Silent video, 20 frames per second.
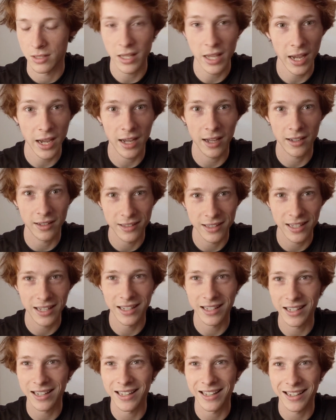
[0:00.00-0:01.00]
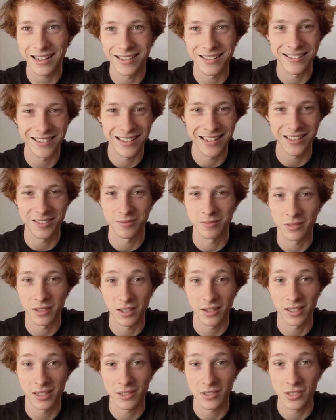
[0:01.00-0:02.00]
yeah, yeah, yeah, yeah, yeah,
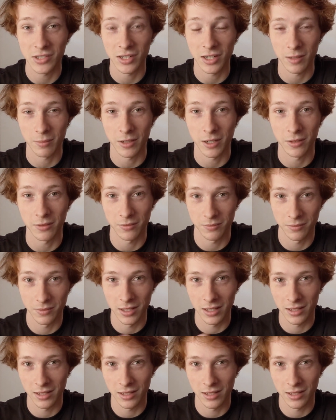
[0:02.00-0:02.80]
nothing else to talk about.